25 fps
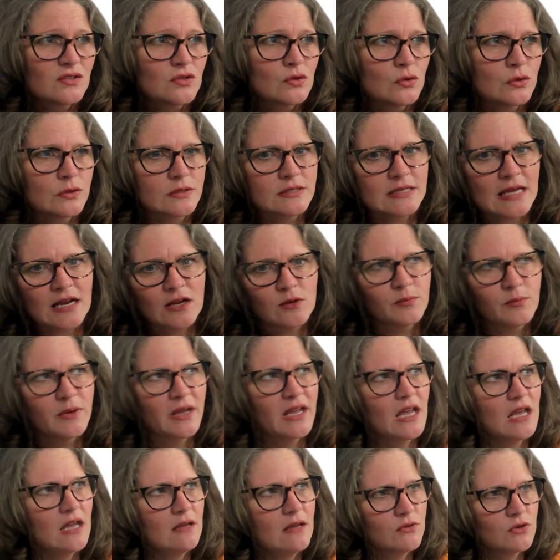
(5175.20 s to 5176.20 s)
suicidal
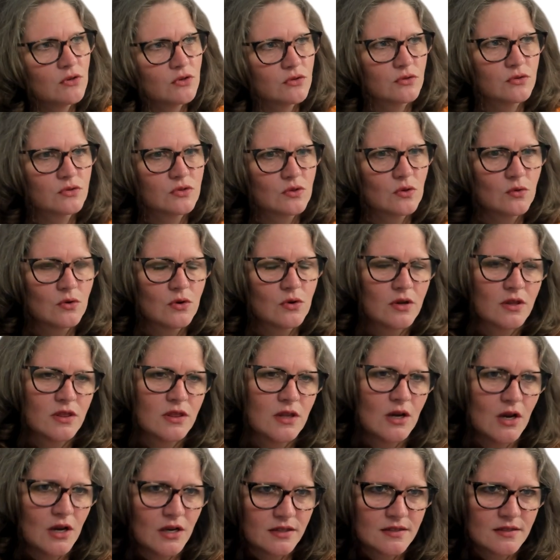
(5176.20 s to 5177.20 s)
behaviors or
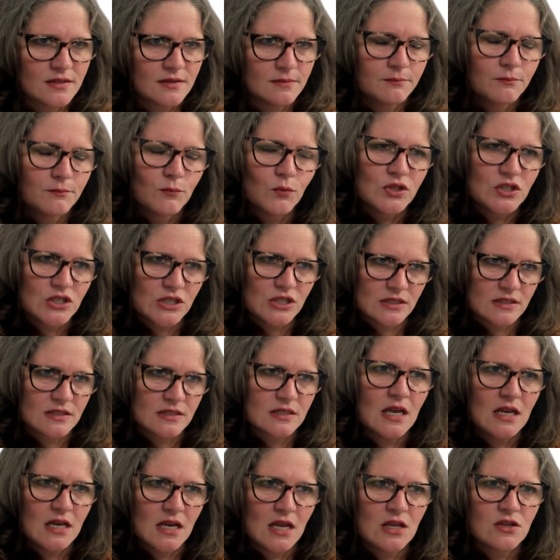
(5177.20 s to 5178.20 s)
thoughts, which
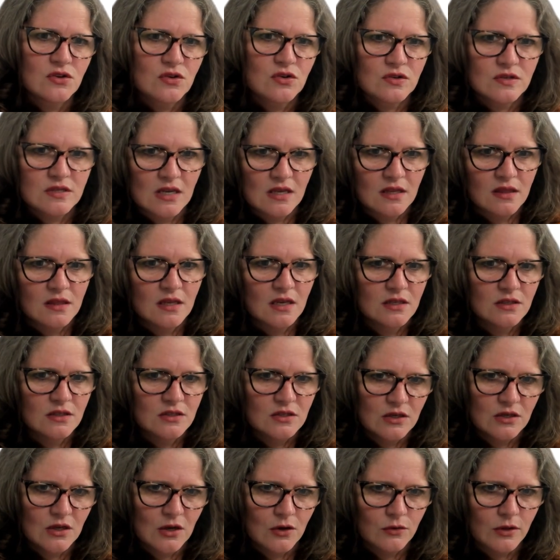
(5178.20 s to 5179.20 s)
is an interesting thing
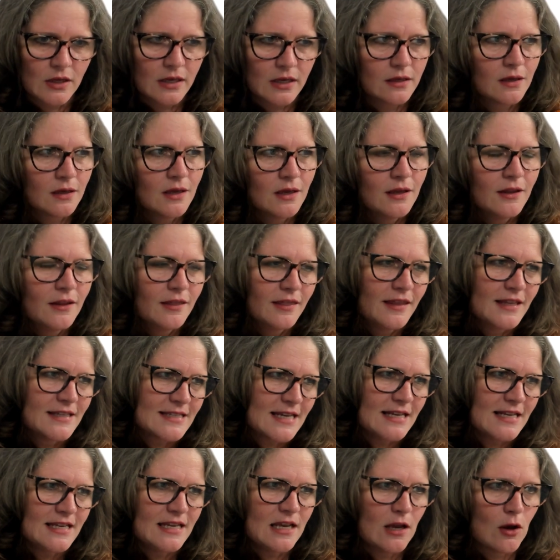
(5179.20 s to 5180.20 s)
to know. Like
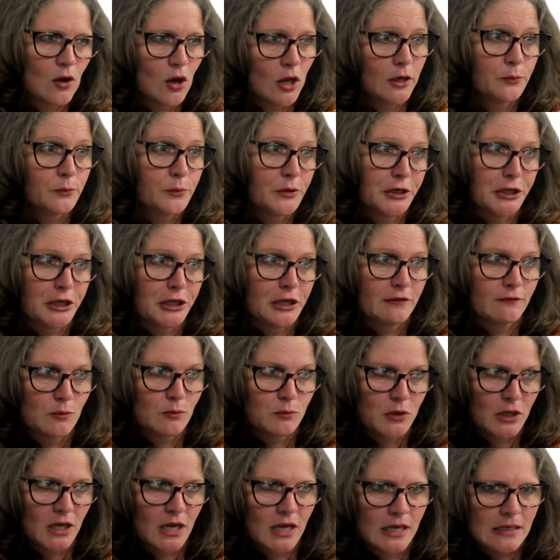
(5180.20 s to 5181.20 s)
this idea, I don't want to give
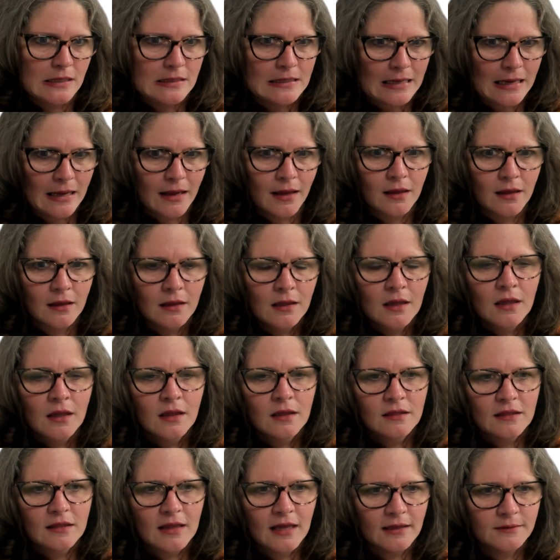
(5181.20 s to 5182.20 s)
them the idea
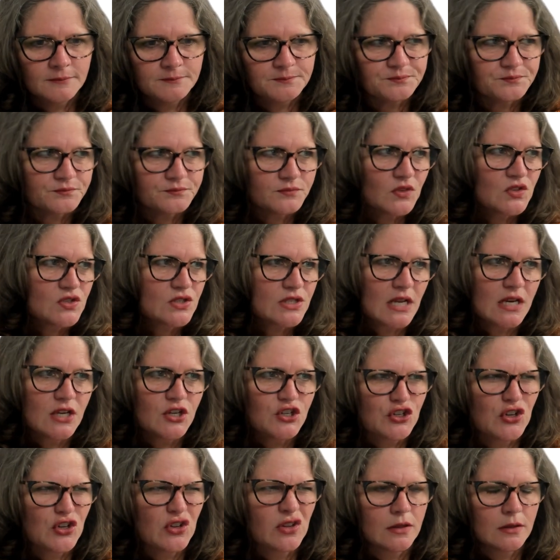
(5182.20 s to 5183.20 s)
that
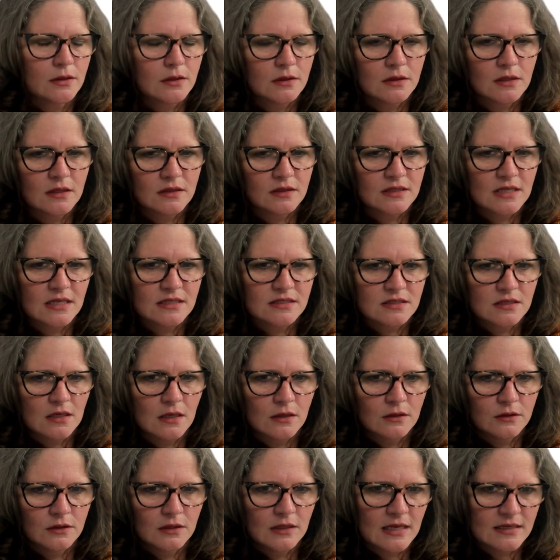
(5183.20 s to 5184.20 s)
studies show that that's
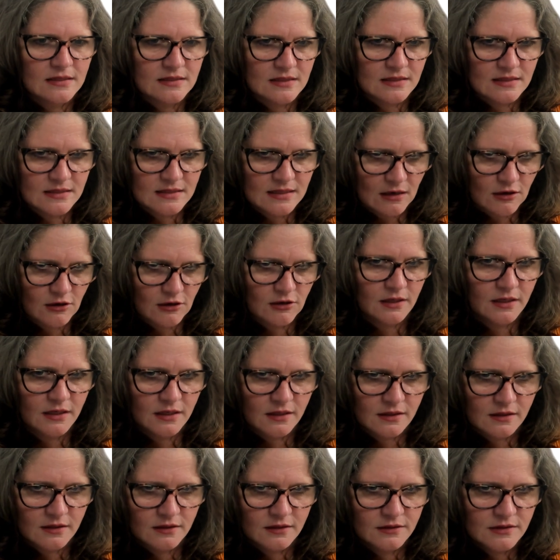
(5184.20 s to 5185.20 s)
not
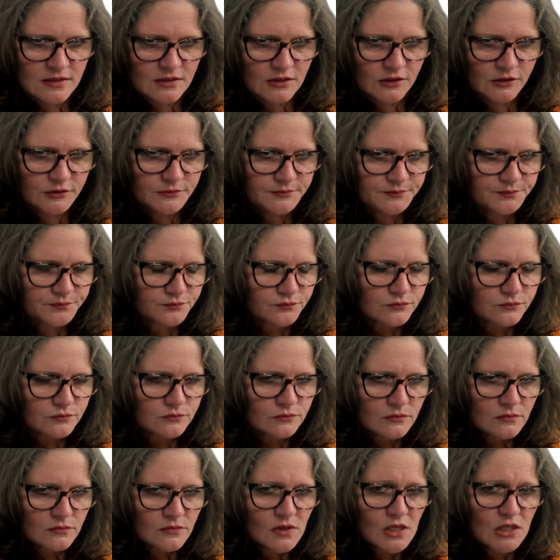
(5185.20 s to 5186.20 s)
necessarily a concern.
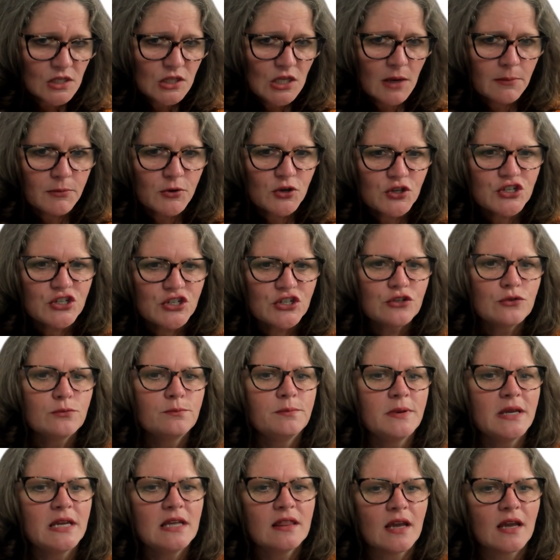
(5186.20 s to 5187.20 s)
Number 2,
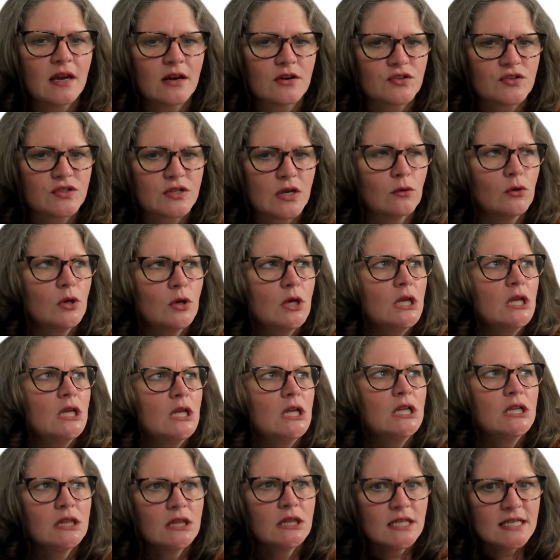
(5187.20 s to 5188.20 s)
be there. So
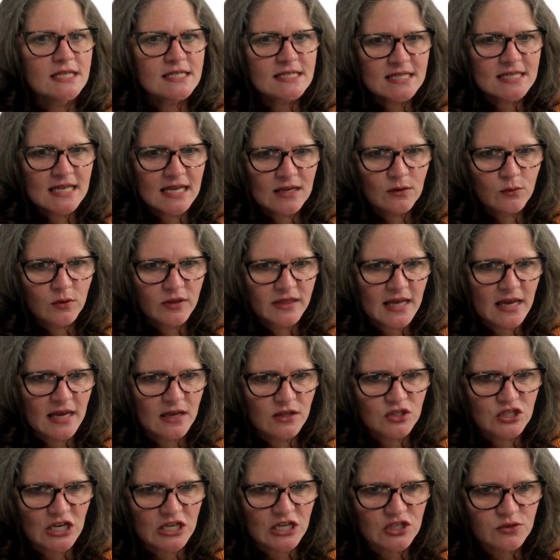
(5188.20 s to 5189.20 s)
listening
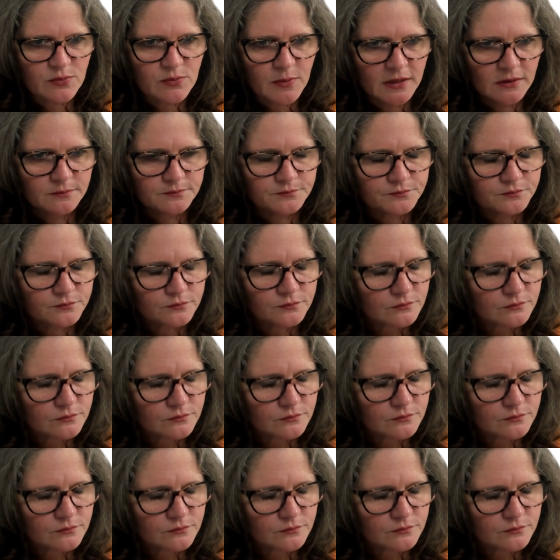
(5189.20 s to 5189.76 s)
without judgment.